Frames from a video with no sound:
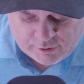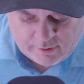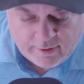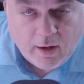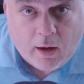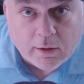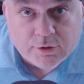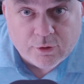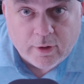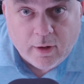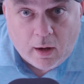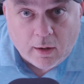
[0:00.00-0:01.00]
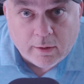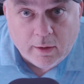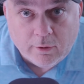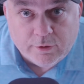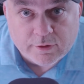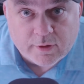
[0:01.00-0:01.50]
the Austrian
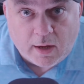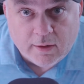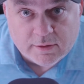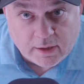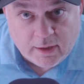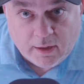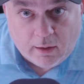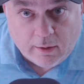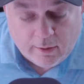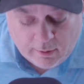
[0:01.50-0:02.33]
Audio just kind of sitting on